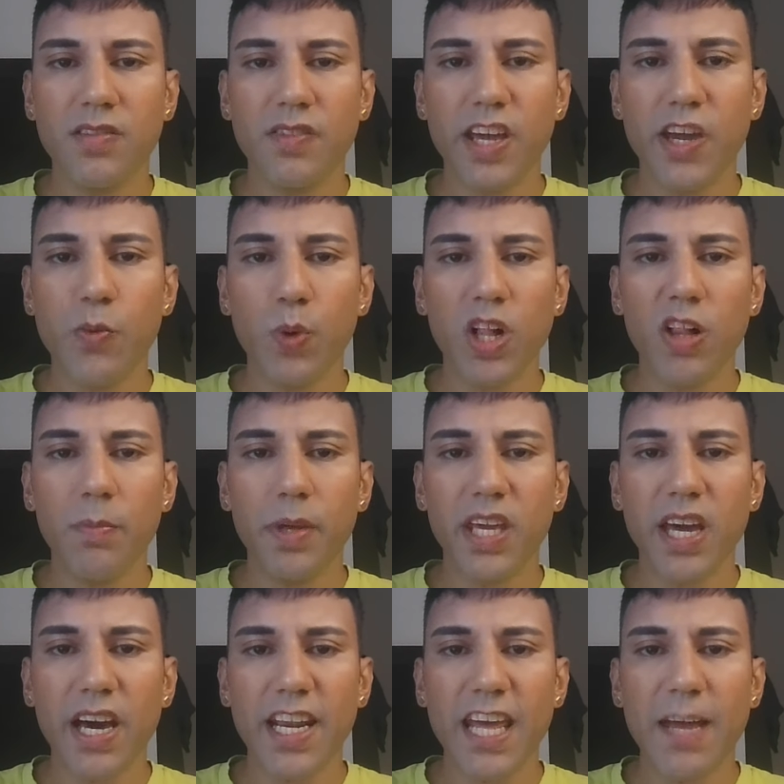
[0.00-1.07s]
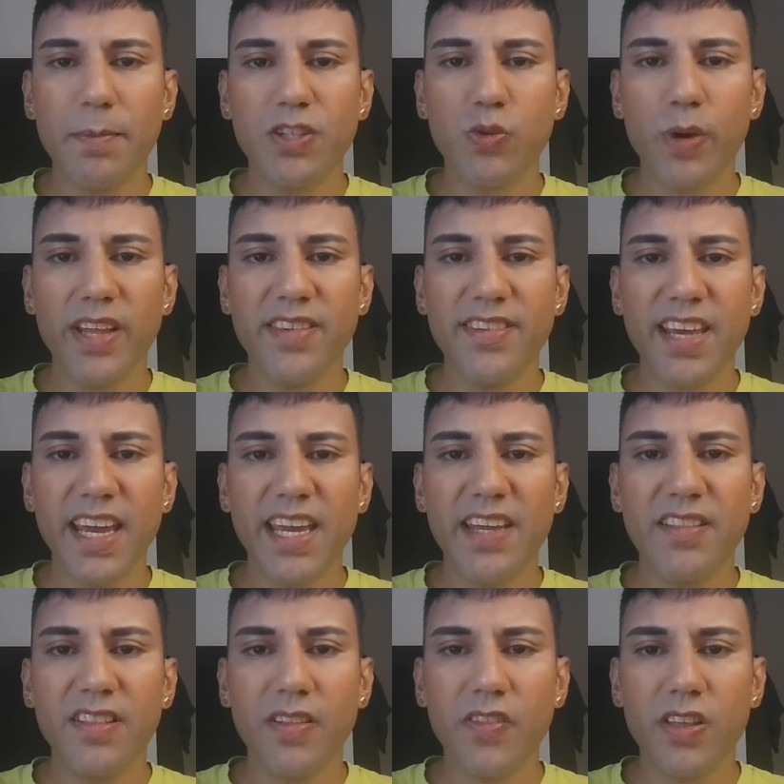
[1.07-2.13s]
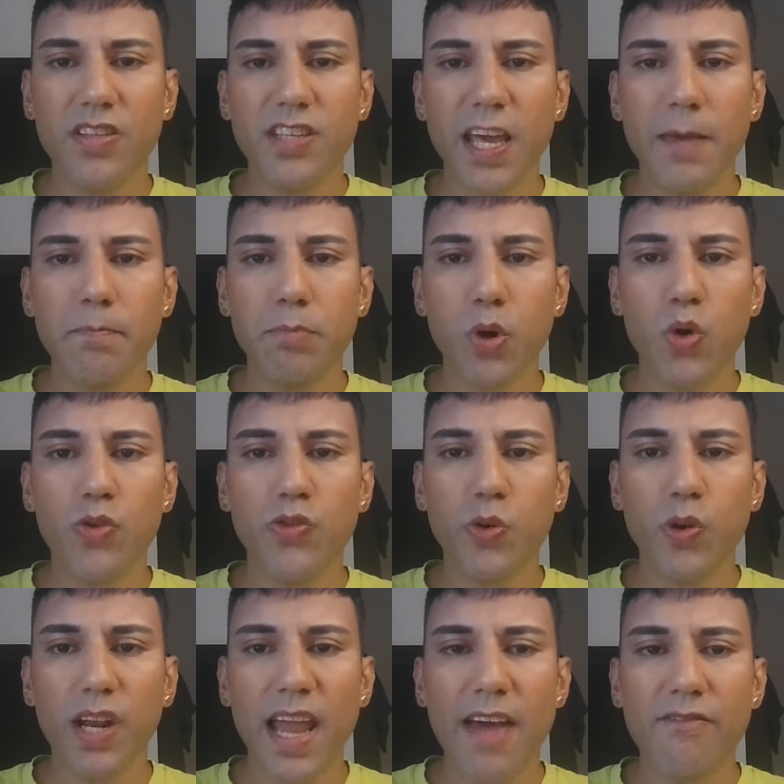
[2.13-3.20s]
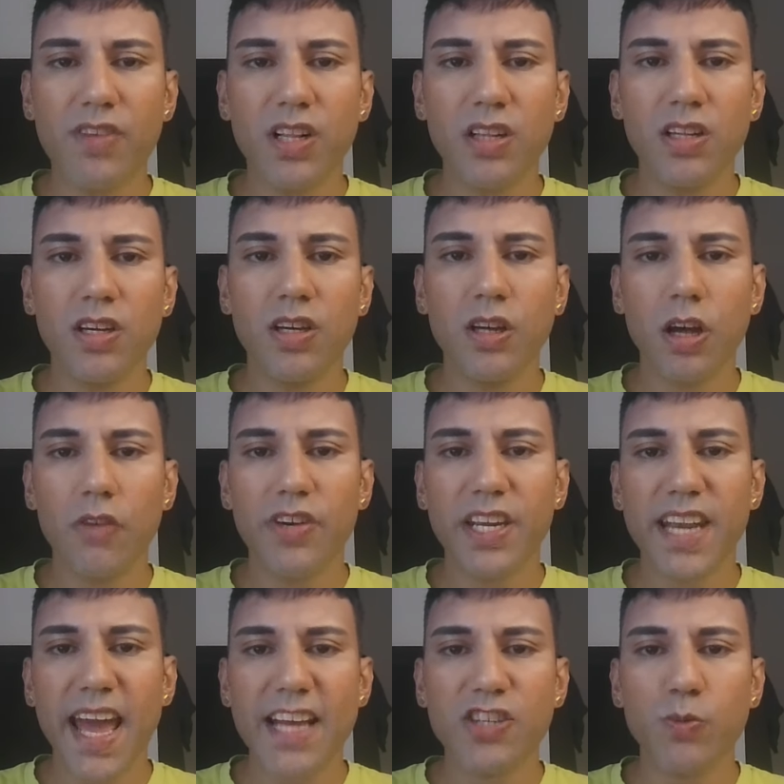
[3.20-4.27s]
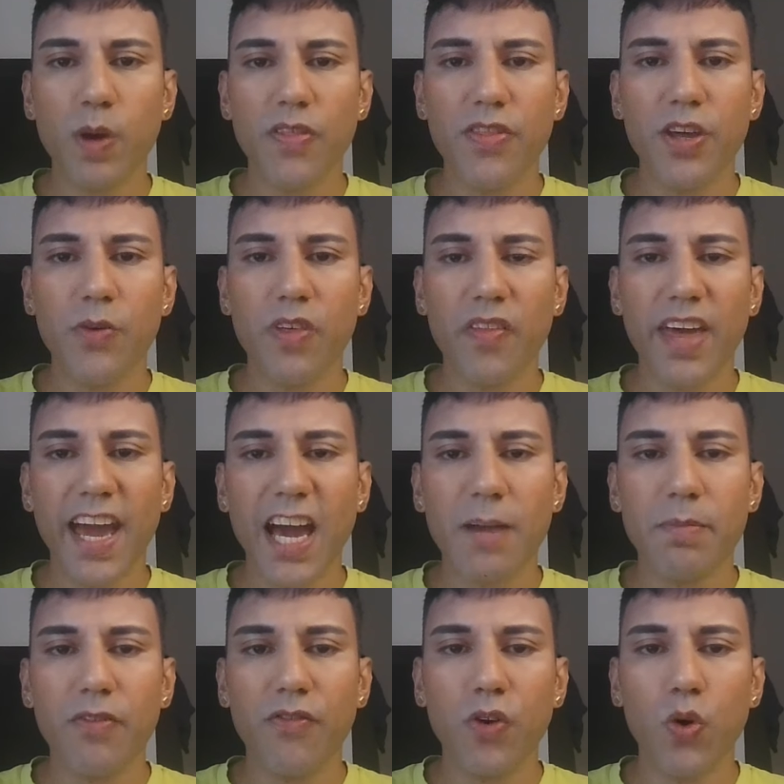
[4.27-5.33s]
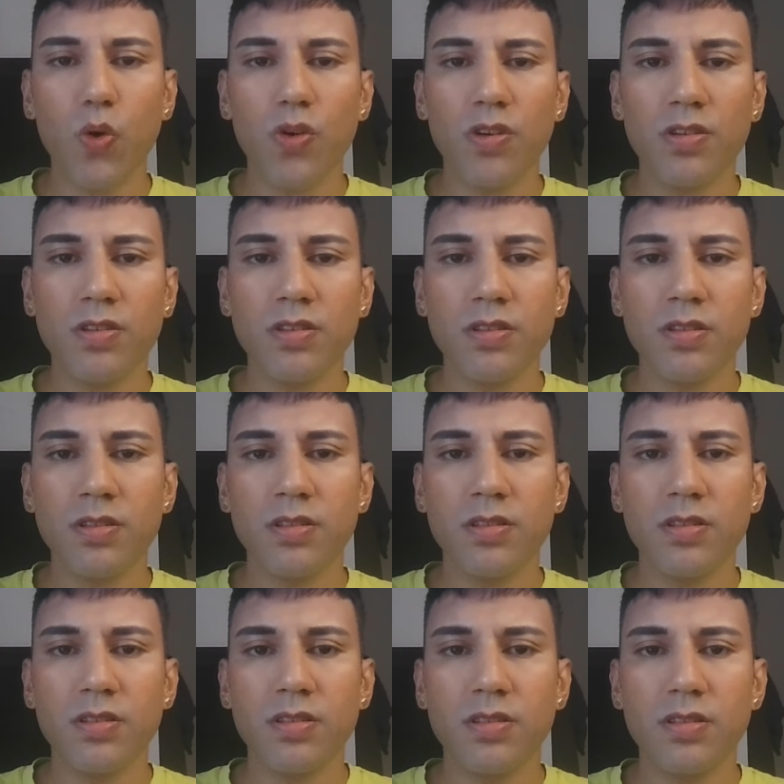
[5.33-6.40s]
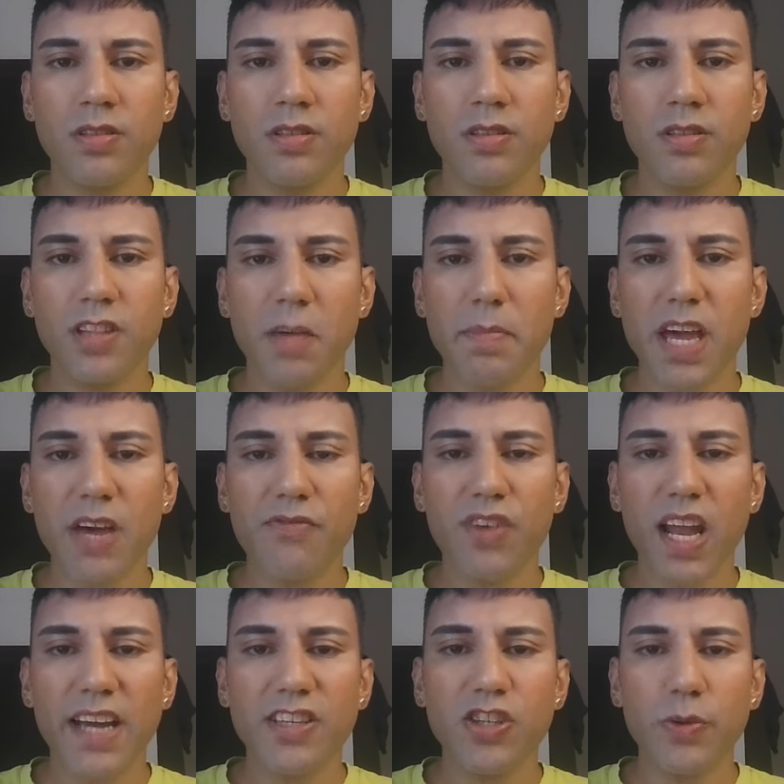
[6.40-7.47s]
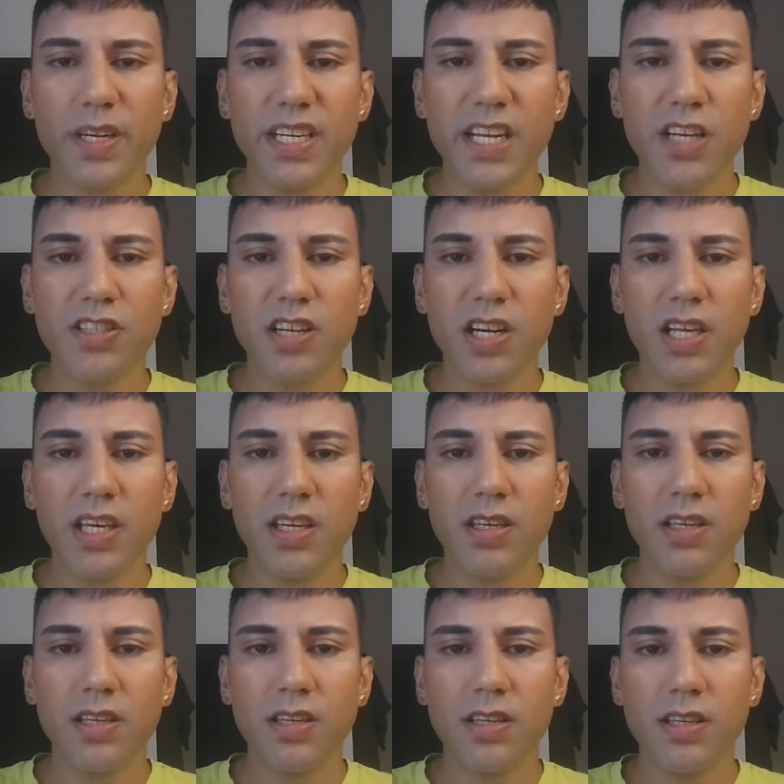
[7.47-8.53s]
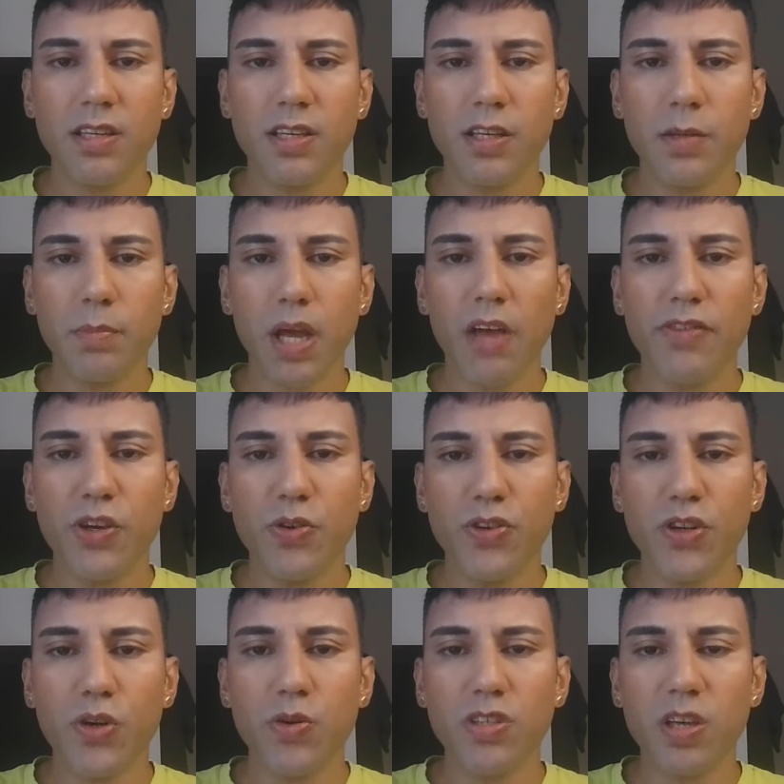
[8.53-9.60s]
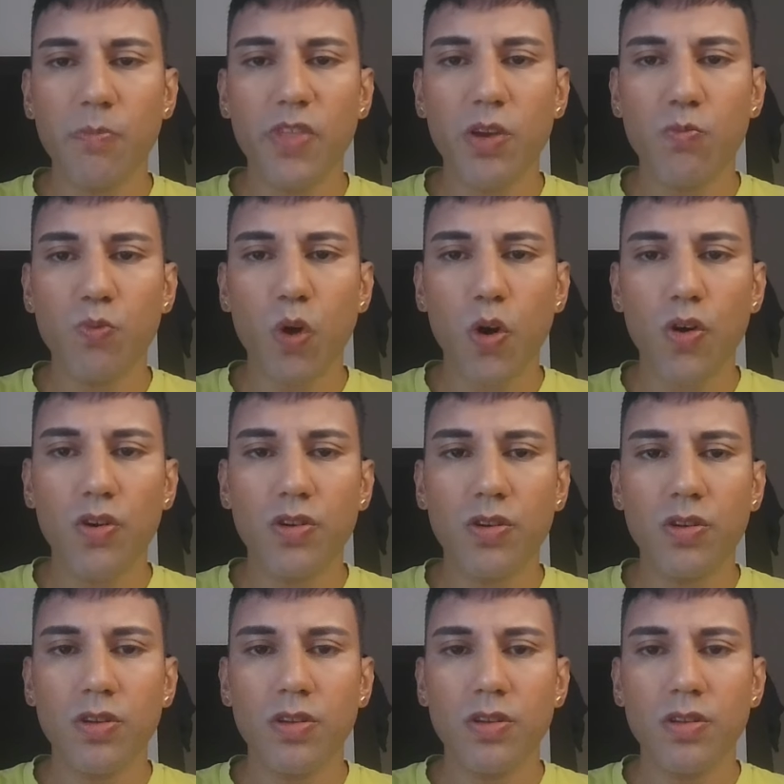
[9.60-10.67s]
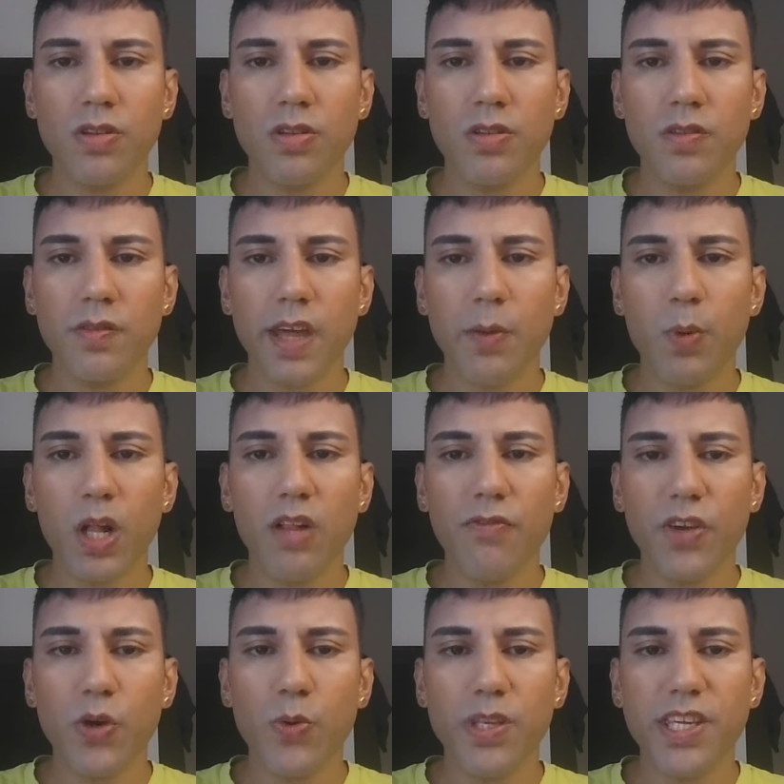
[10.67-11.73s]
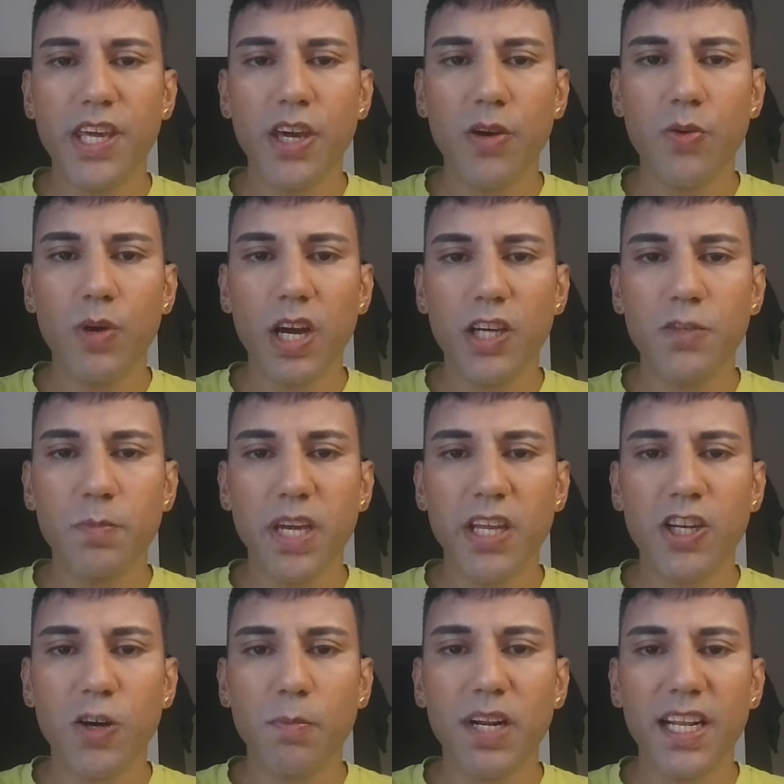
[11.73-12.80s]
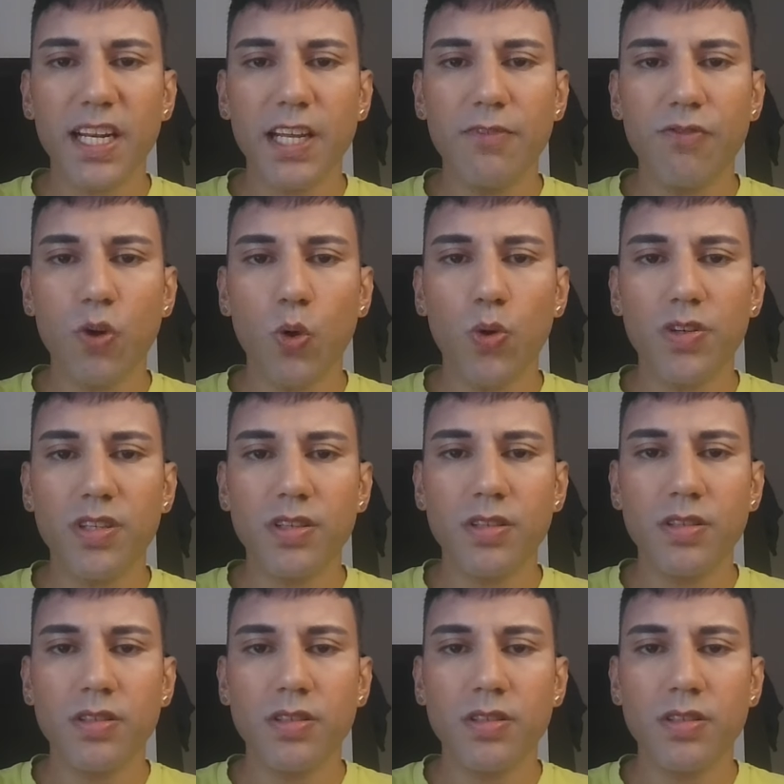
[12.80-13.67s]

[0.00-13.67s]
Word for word: they will be unable to maintain the same bond or level of connection with you that they had before. They may have liked you initially, but if you do something wrong, they will view you as being completely flawed